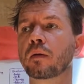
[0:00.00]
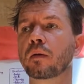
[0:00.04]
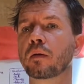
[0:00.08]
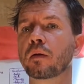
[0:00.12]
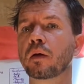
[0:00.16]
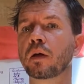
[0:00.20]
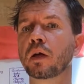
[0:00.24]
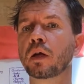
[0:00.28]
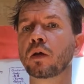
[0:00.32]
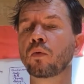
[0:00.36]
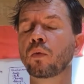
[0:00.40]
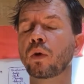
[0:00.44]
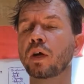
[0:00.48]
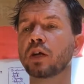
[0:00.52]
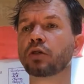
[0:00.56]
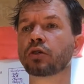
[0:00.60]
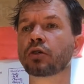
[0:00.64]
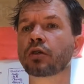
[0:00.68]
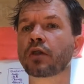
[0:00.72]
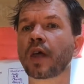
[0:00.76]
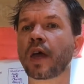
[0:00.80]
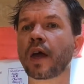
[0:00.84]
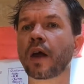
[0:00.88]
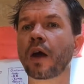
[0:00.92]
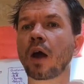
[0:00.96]
in
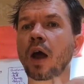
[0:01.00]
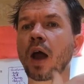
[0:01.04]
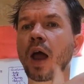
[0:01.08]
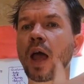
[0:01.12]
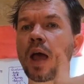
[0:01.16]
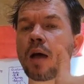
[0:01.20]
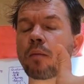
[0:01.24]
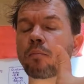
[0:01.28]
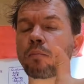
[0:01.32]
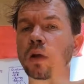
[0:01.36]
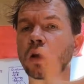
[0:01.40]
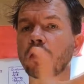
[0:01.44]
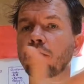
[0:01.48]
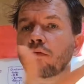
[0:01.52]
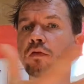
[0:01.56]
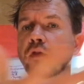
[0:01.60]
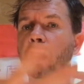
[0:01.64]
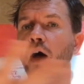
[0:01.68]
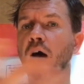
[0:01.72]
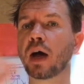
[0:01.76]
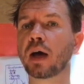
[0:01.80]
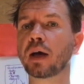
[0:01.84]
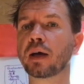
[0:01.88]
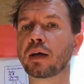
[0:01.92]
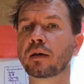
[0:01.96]
which they are
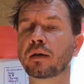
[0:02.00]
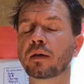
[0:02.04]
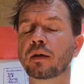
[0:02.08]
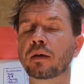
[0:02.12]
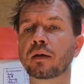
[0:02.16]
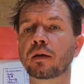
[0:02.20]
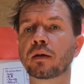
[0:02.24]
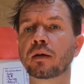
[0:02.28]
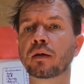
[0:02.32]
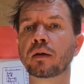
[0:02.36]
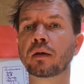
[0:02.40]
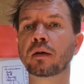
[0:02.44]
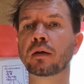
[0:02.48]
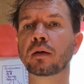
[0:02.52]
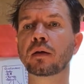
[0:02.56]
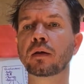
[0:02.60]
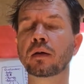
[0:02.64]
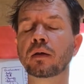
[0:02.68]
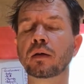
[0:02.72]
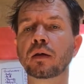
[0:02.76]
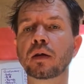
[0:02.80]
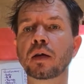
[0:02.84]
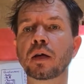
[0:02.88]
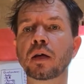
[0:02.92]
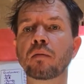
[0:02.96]
amplified
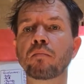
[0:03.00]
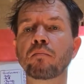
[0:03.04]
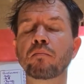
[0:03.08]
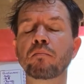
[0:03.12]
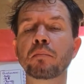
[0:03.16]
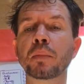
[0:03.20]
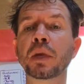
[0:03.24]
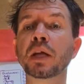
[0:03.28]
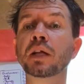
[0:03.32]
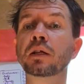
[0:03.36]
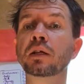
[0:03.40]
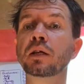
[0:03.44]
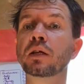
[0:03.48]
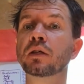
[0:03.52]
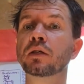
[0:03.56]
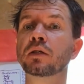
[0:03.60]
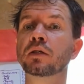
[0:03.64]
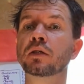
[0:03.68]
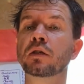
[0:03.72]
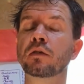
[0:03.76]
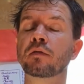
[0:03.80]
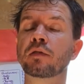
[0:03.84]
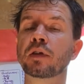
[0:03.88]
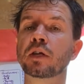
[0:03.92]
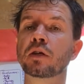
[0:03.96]
in
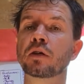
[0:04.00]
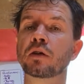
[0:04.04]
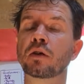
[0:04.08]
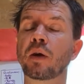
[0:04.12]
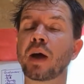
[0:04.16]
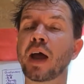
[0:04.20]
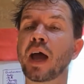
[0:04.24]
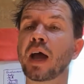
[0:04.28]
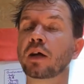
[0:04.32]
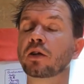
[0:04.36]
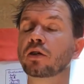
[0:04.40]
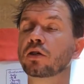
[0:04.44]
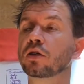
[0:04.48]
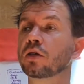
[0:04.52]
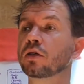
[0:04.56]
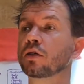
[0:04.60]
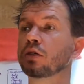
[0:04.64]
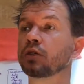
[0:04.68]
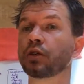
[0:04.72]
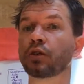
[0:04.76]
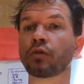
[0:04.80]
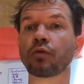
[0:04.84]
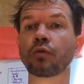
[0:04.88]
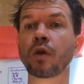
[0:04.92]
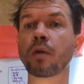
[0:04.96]
millions of
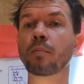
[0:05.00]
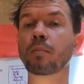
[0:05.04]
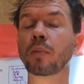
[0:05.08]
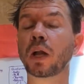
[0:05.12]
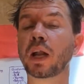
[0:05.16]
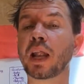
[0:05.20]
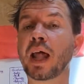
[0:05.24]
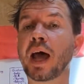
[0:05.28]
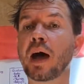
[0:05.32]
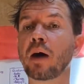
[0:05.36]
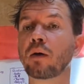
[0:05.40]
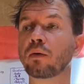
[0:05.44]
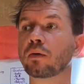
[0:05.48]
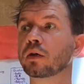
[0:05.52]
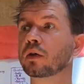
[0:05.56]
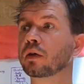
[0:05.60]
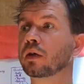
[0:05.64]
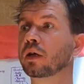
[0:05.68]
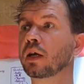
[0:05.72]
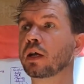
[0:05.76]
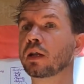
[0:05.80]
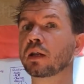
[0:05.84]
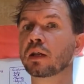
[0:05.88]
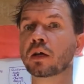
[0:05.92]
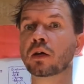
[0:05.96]
interactions and ripple out
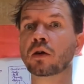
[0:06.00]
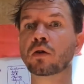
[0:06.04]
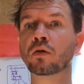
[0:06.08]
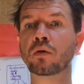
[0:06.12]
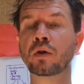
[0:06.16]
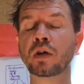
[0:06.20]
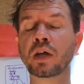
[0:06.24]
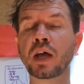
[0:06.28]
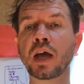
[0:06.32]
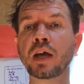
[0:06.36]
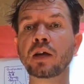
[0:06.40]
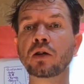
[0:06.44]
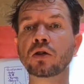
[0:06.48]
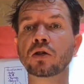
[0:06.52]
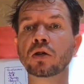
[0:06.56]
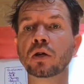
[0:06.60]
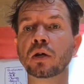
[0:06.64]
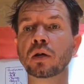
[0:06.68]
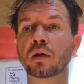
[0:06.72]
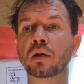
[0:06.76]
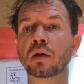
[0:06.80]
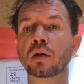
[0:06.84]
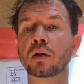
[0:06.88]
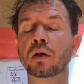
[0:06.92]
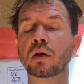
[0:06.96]
in the
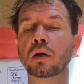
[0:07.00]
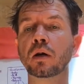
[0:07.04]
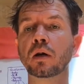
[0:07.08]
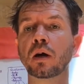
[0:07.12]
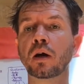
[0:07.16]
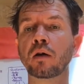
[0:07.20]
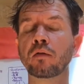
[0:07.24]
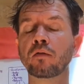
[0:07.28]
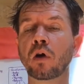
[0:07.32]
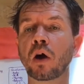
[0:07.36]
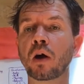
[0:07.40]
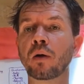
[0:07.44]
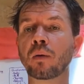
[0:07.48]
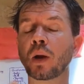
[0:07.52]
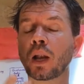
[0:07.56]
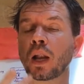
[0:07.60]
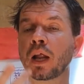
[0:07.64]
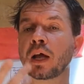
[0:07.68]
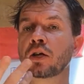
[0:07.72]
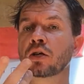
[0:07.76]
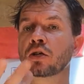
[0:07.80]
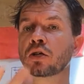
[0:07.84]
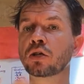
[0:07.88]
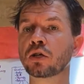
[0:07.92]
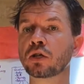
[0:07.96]
creation of our
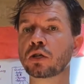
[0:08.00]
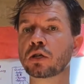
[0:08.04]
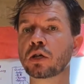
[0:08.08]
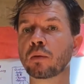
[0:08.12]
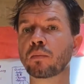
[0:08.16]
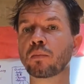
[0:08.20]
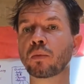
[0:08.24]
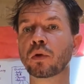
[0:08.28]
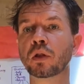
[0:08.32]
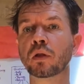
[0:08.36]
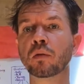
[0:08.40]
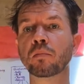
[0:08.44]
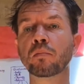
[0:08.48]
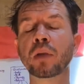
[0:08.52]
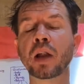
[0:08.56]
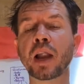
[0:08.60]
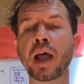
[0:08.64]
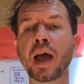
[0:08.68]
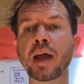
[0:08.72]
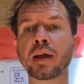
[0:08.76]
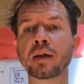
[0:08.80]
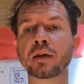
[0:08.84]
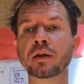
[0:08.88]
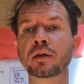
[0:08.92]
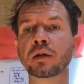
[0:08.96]
relationship with the
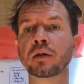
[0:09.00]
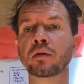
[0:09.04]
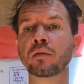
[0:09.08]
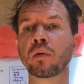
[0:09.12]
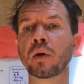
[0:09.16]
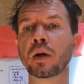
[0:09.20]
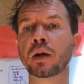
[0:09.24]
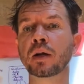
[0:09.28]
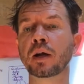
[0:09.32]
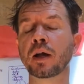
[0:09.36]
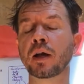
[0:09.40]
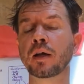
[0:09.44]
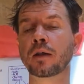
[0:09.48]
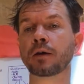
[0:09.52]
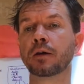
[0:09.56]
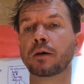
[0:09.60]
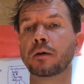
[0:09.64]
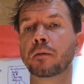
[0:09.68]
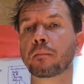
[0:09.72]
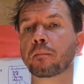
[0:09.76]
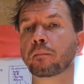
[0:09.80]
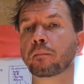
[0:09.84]
planet and one another.